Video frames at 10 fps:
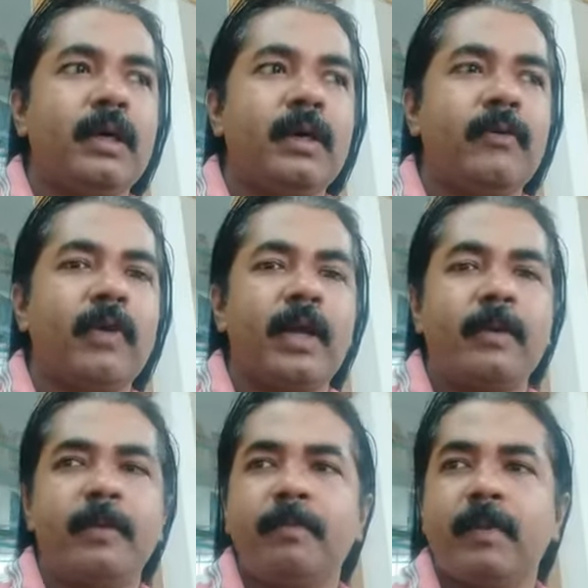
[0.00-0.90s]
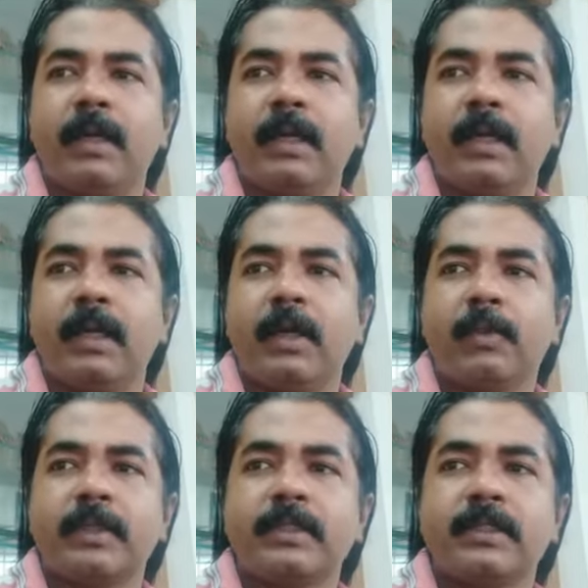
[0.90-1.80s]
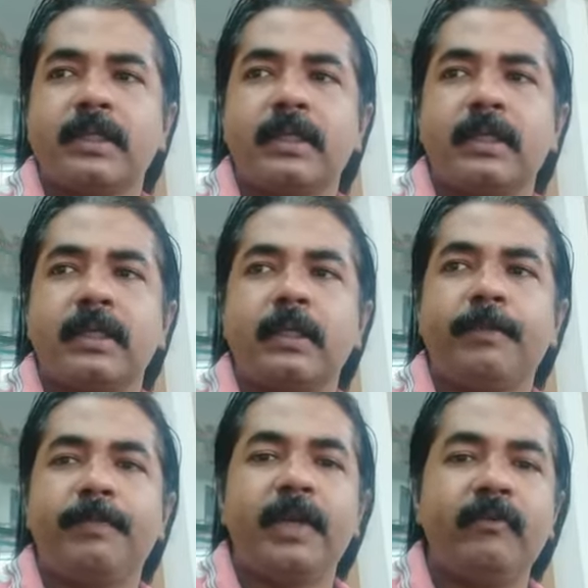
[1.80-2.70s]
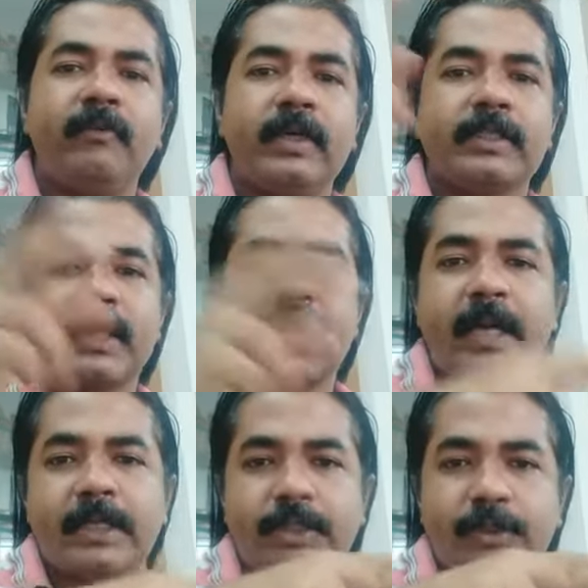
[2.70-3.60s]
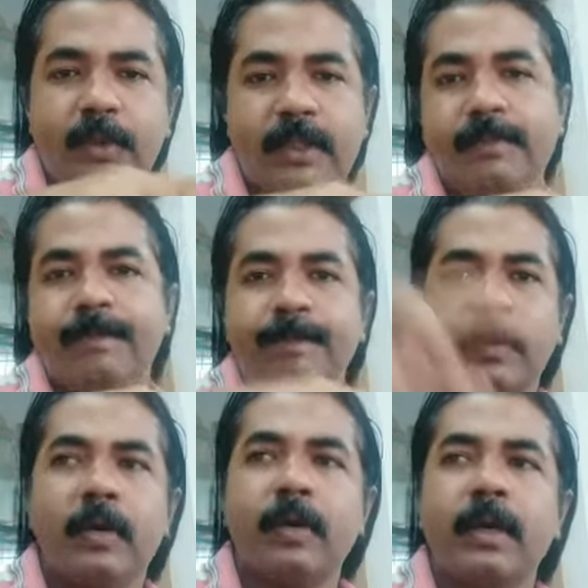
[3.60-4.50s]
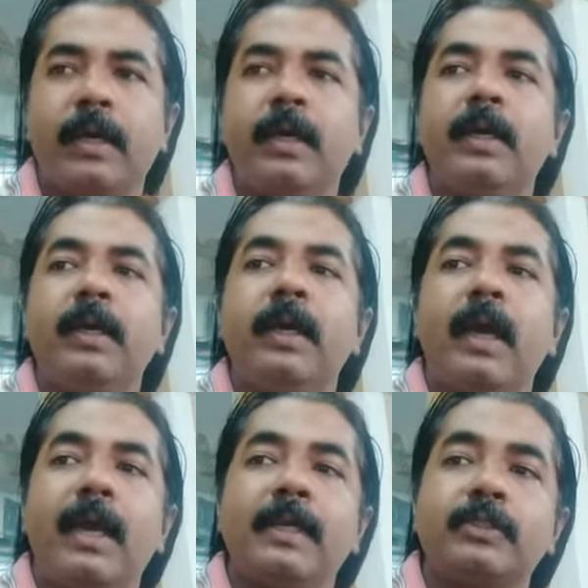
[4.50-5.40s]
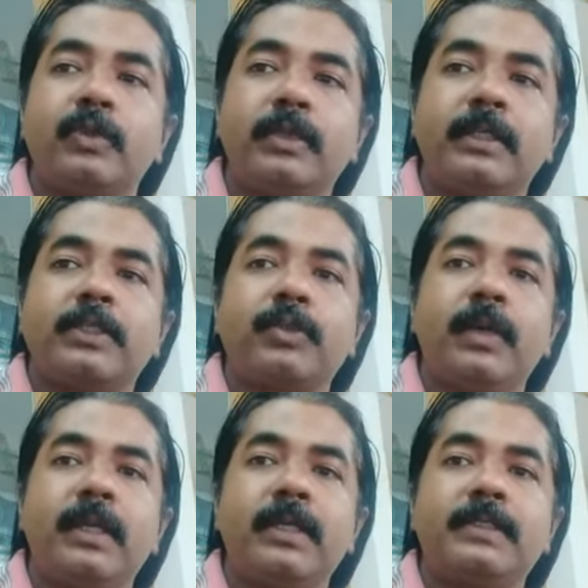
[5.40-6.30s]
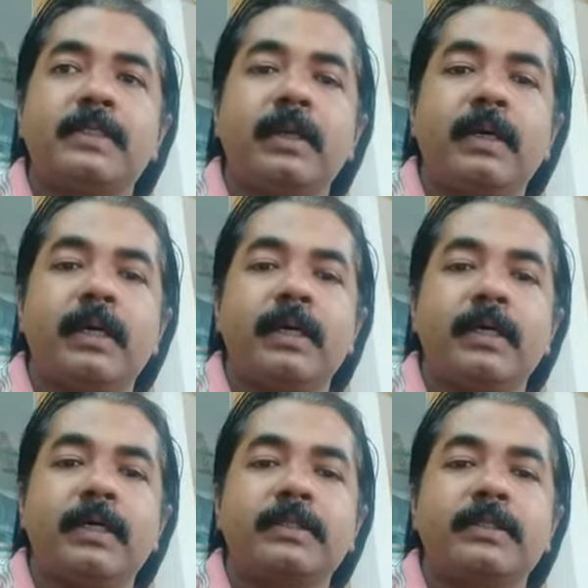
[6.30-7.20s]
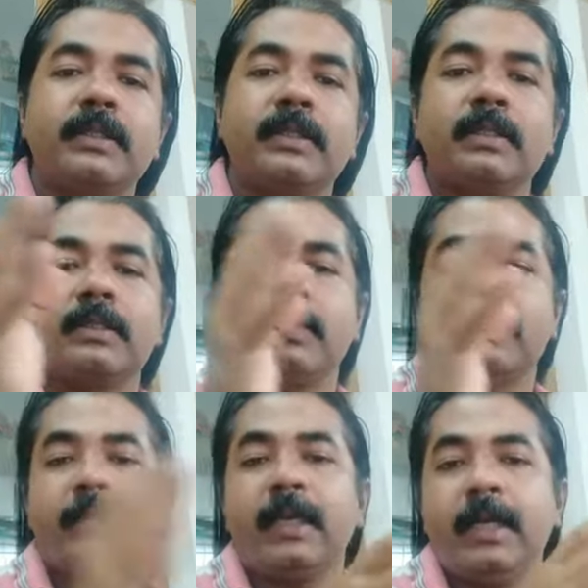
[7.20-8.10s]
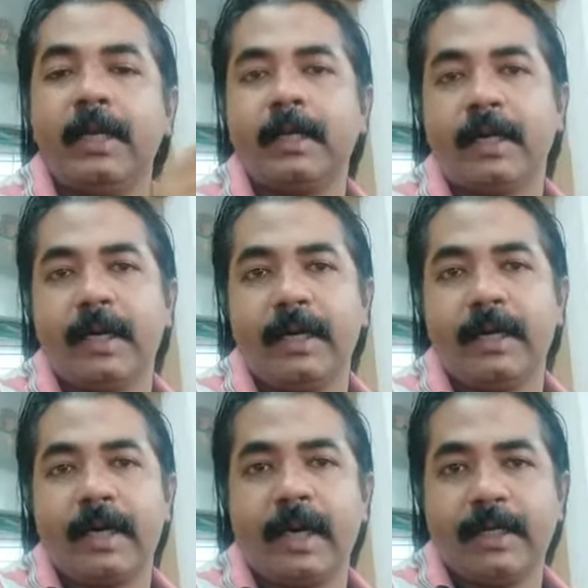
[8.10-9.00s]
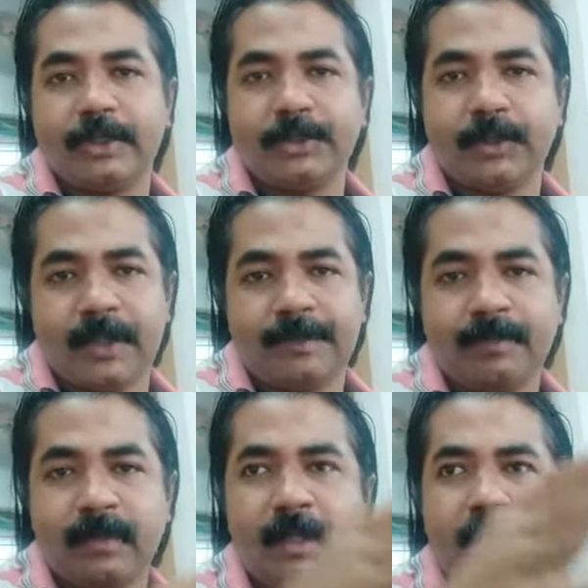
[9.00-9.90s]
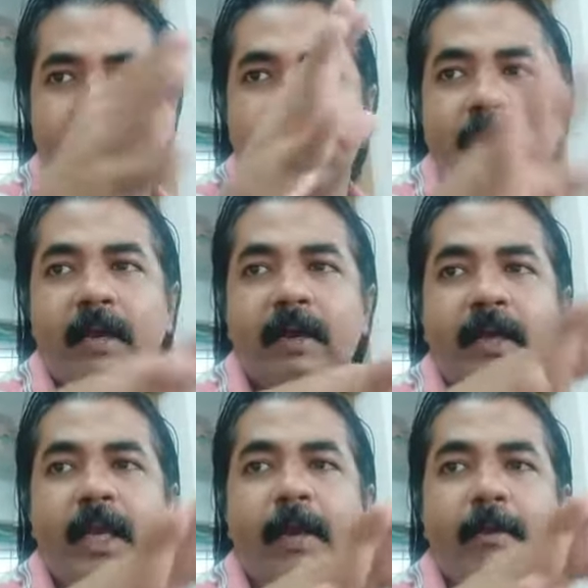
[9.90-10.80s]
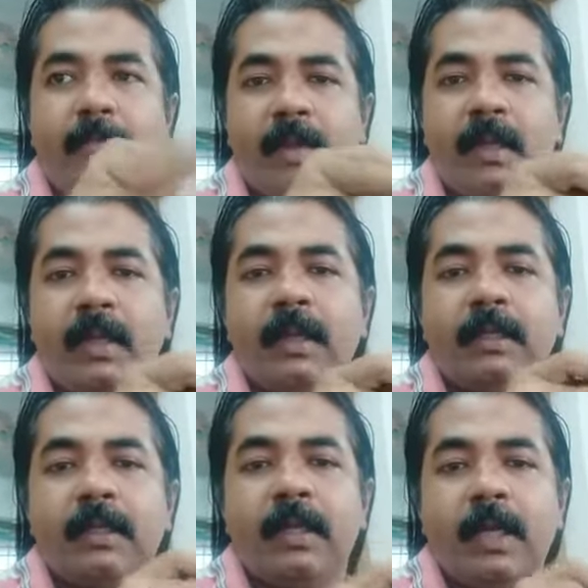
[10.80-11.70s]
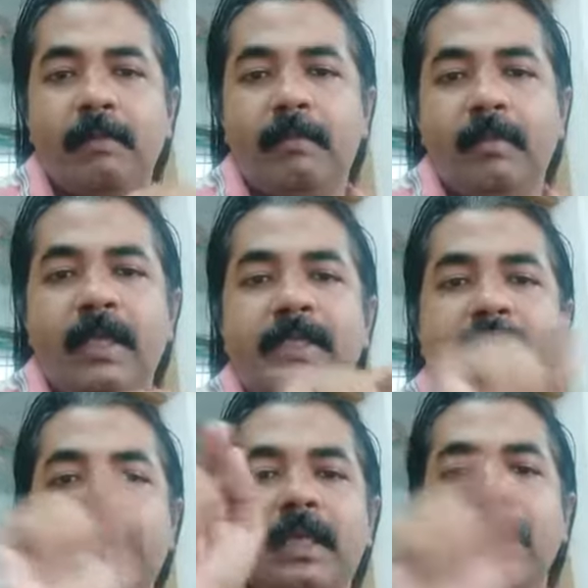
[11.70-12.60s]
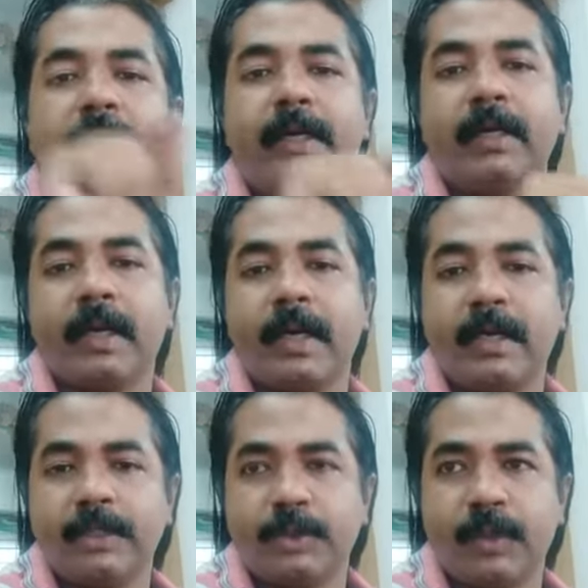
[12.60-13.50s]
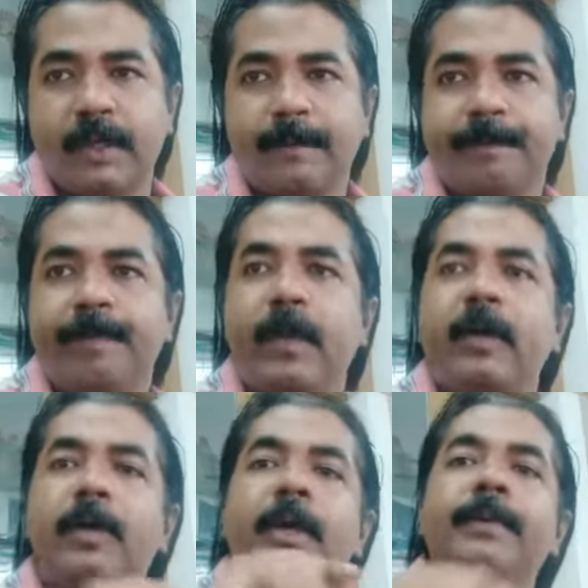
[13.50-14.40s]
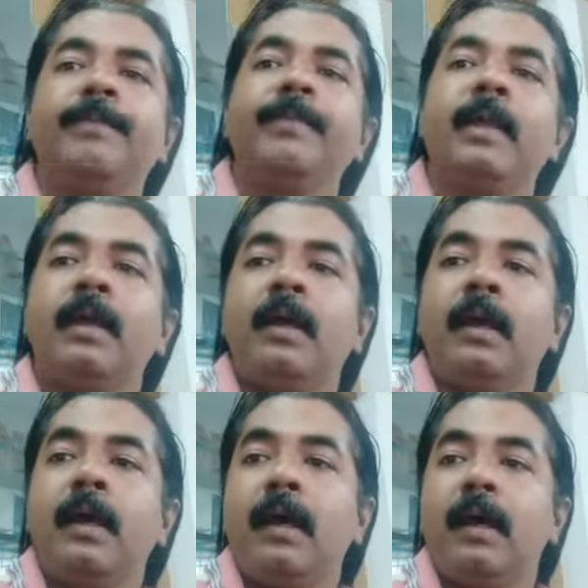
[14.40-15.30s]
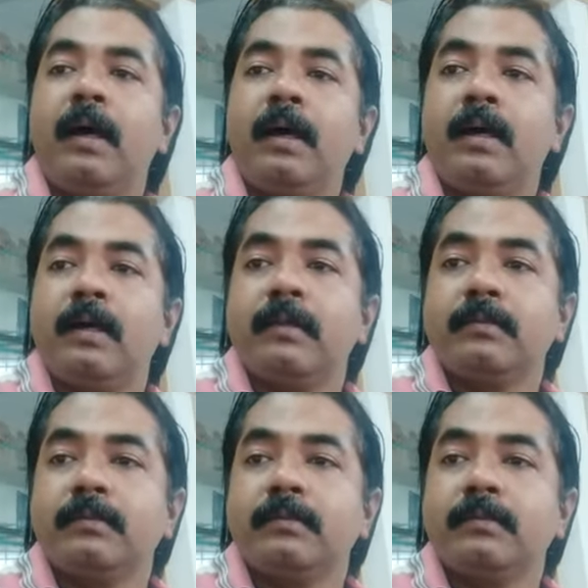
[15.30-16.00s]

if I remember, the previous radish one. Okay, so this one is the later radish one. The name means the later radish one. Okay. Uh,